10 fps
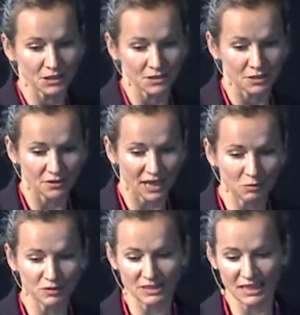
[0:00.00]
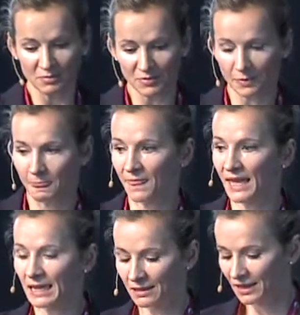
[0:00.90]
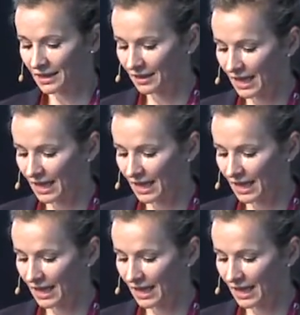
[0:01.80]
So ample sleep, and the